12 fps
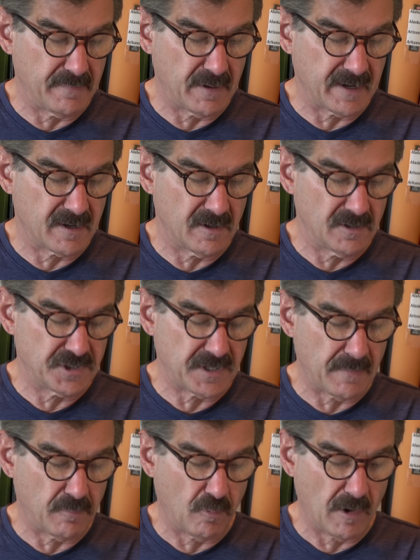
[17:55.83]
but I couldn't
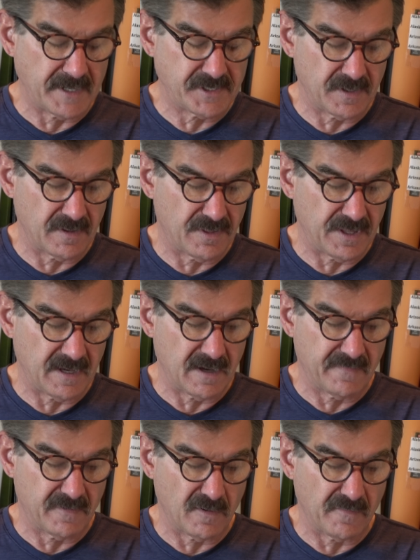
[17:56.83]
stop watching the thing
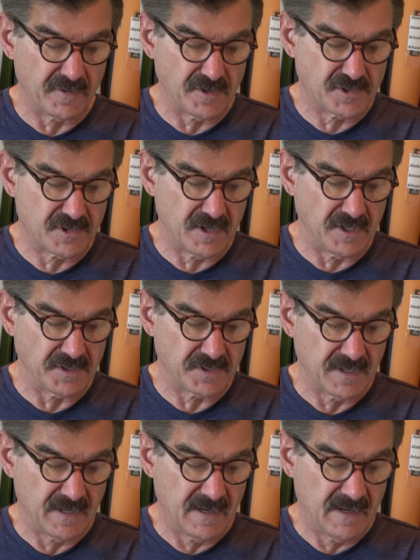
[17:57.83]
hover over the trees.